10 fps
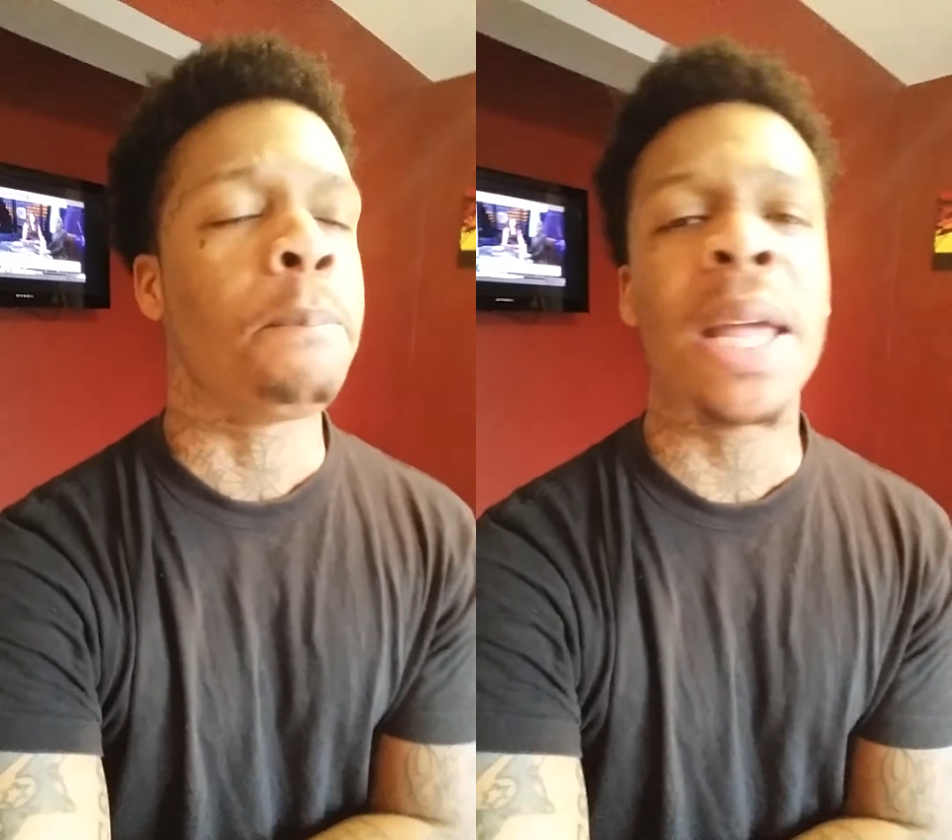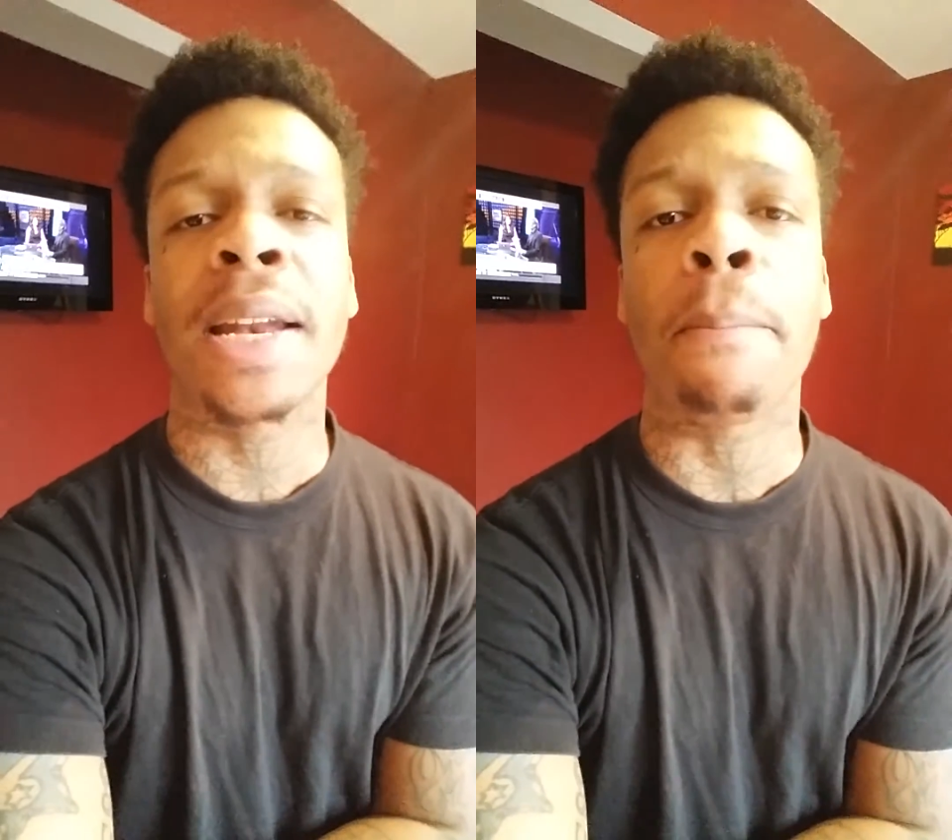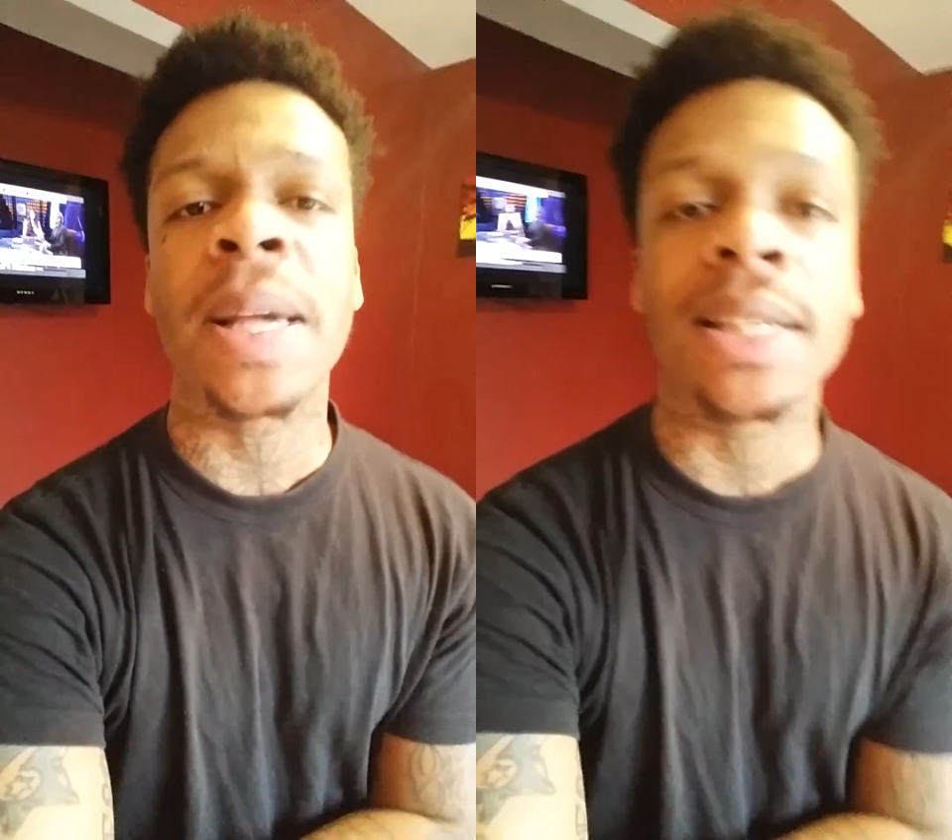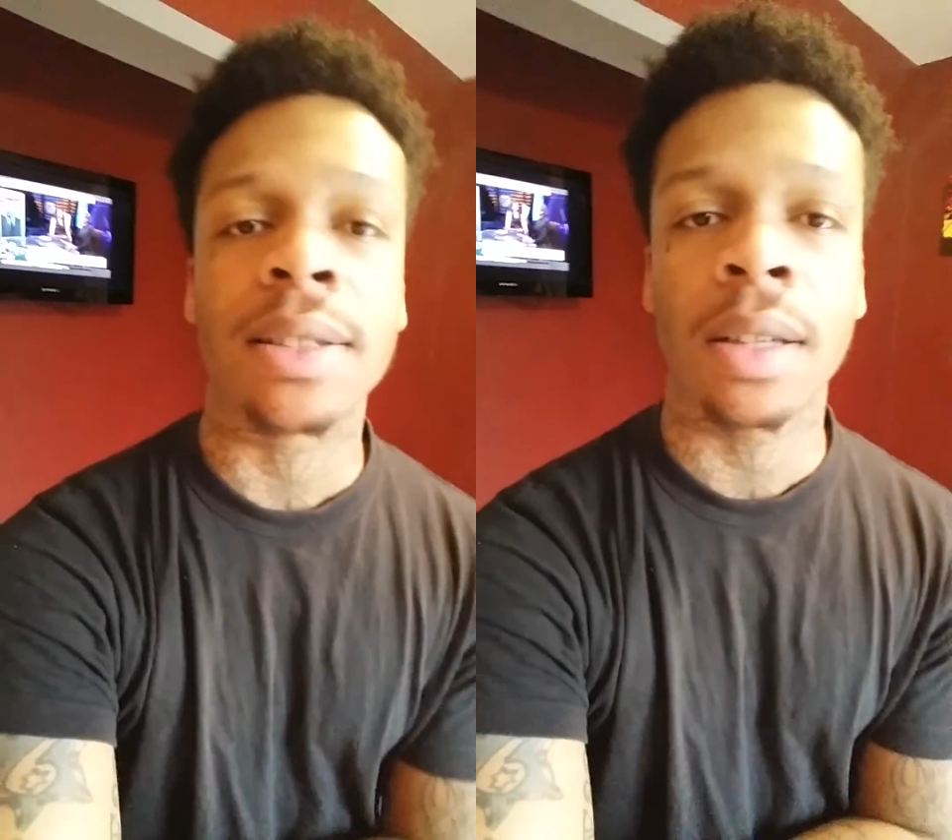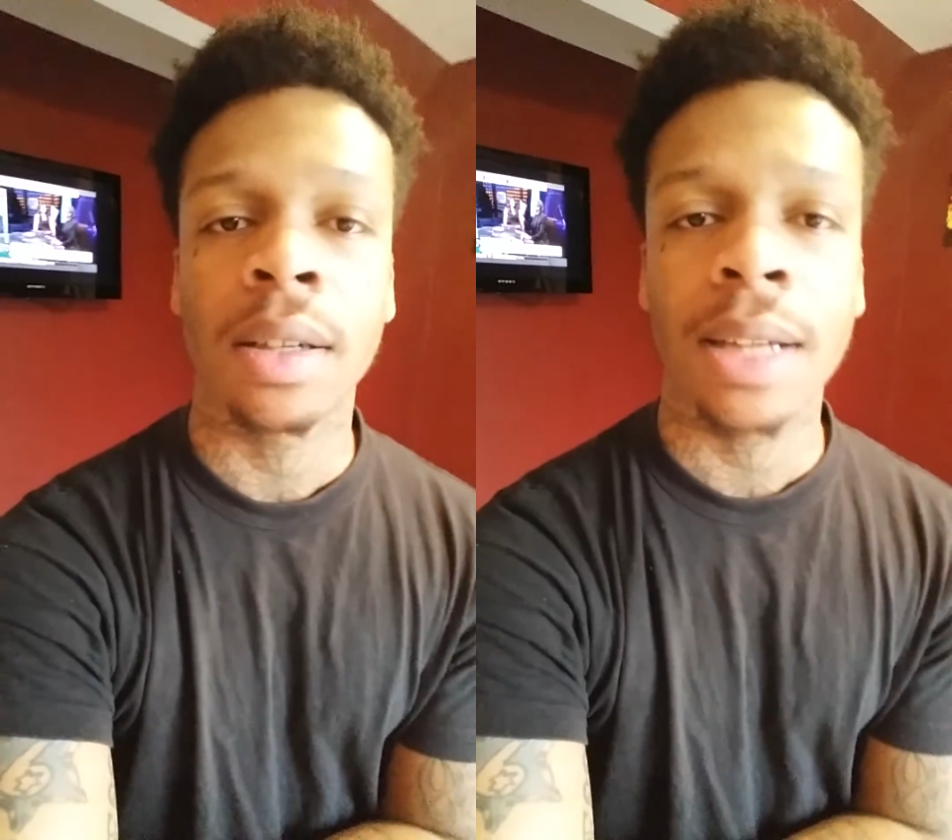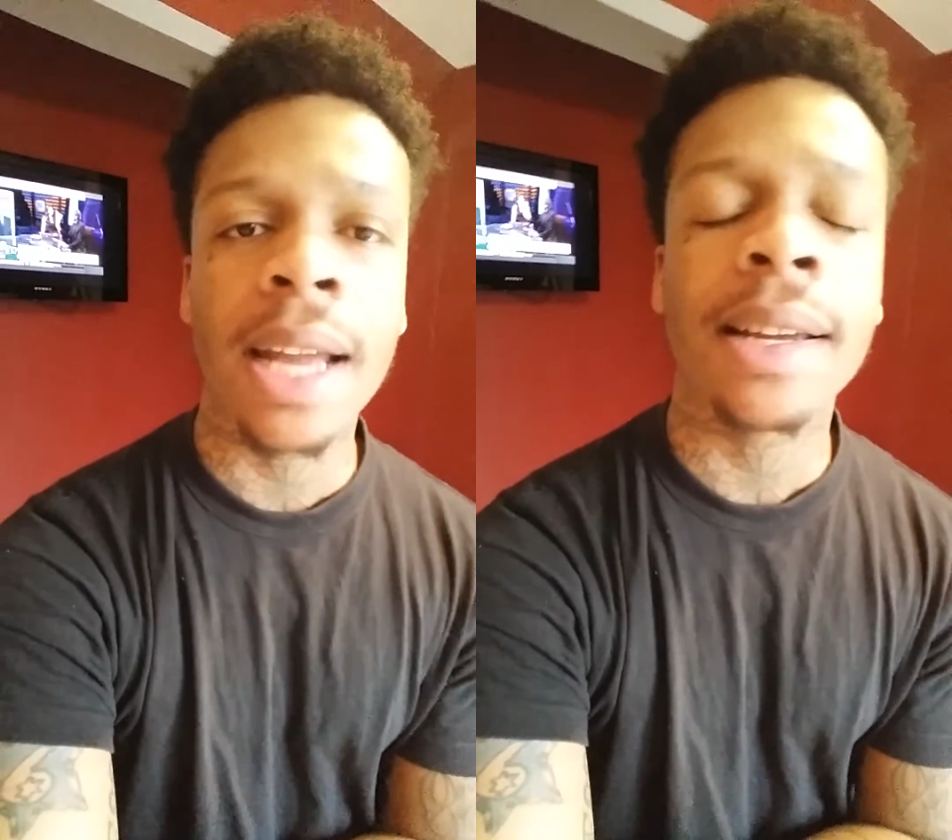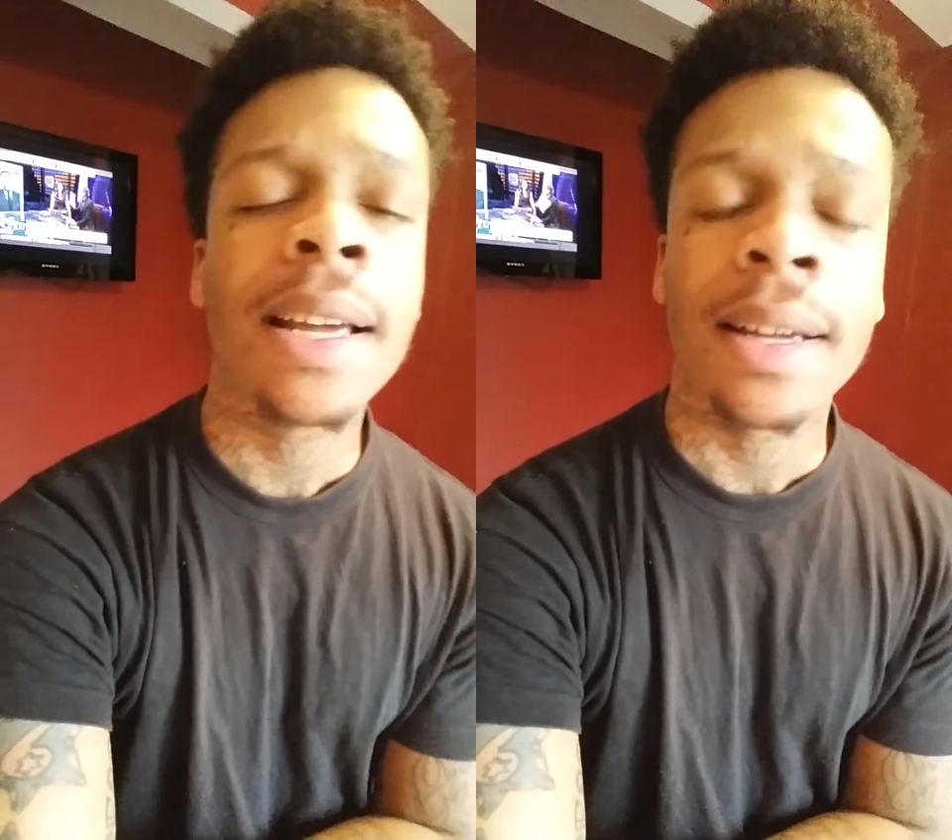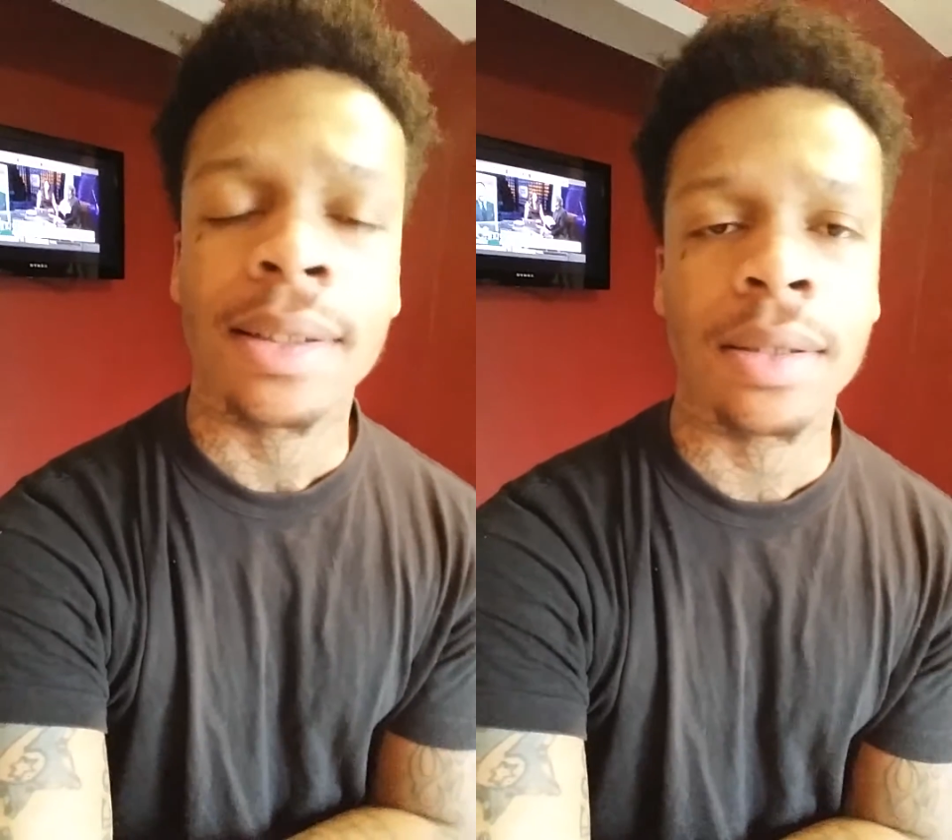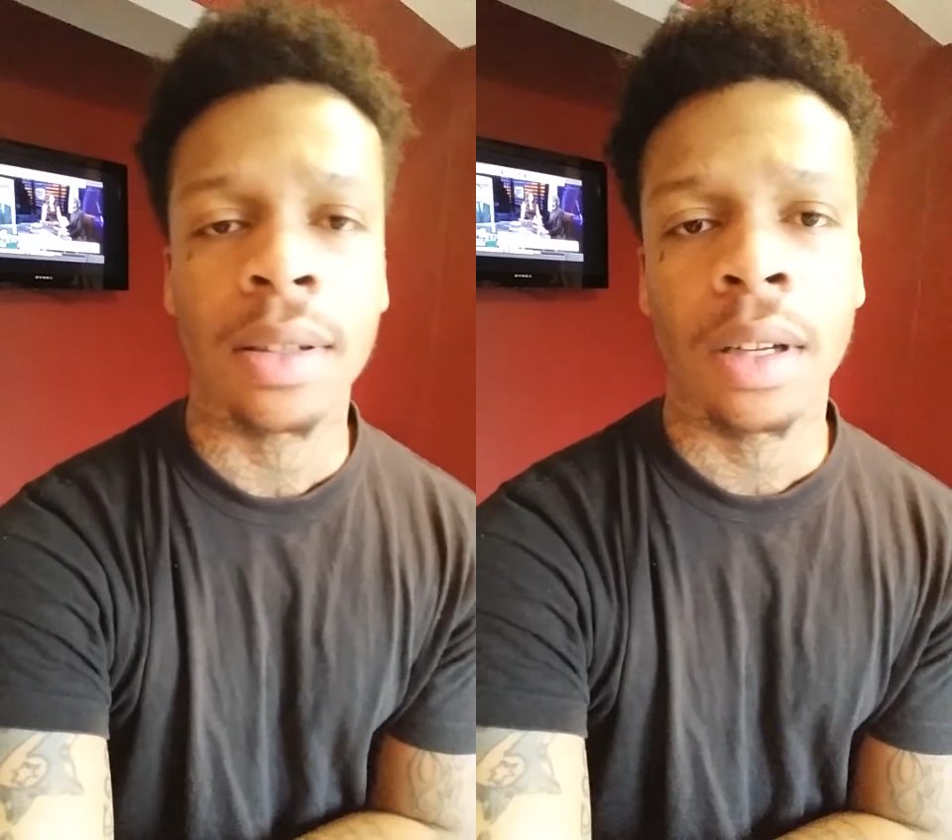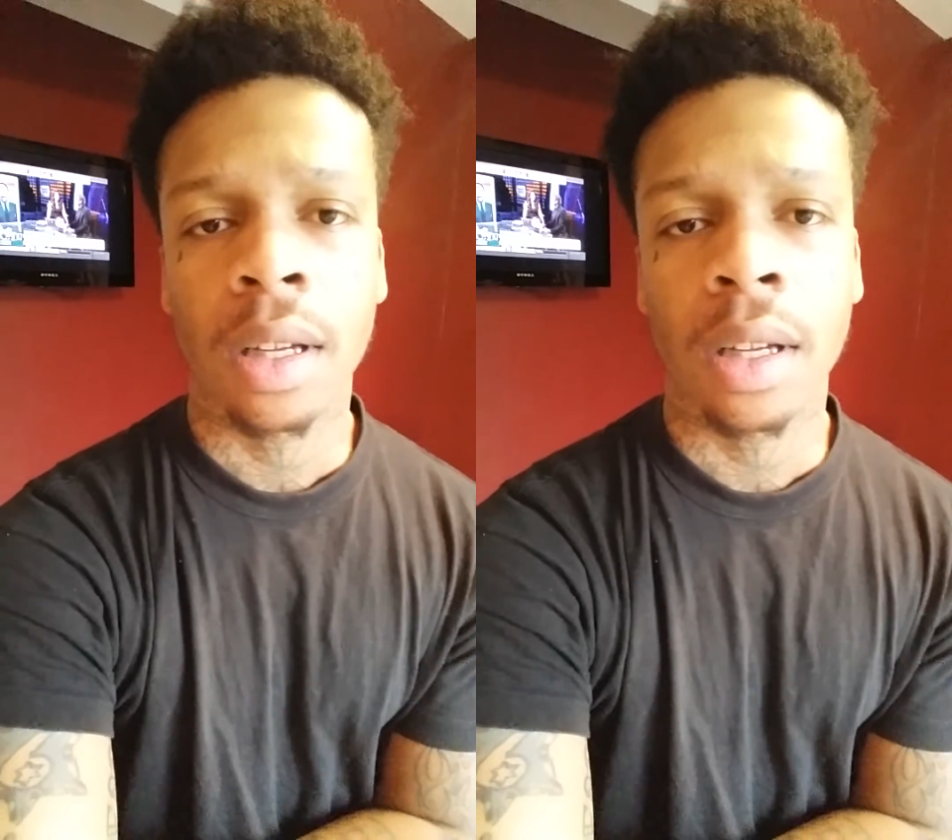being a beast that he is.